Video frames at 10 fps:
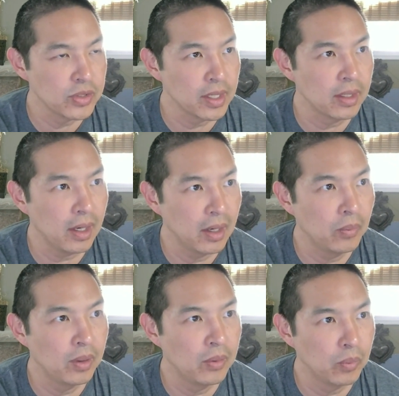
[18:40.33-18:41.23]

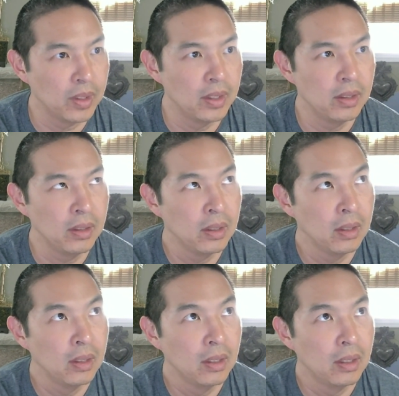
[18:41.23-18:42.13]
We
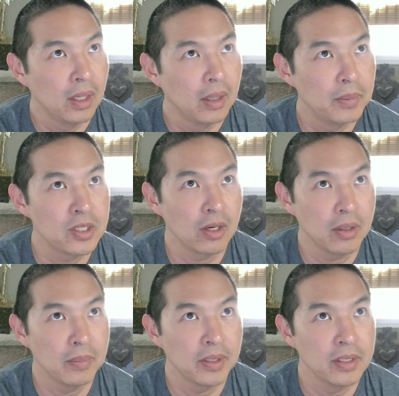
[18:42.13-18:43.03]
have been talking
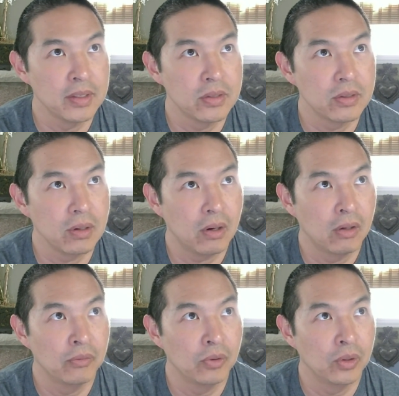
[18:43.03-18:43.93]
about this
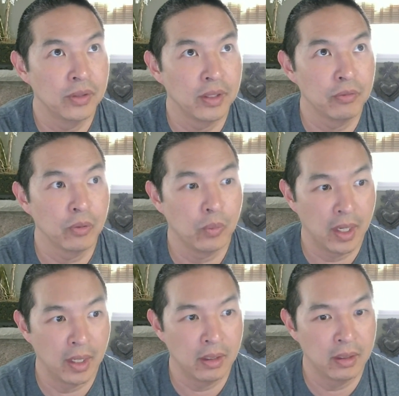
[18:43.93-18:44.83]
olive oil thing for a
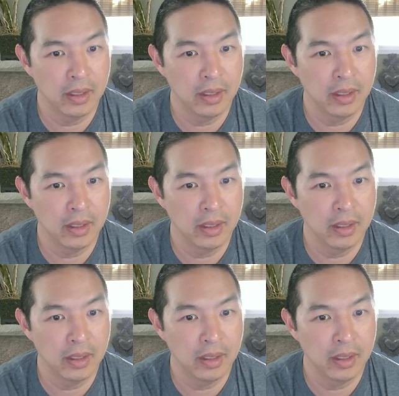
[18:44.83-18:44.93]
while,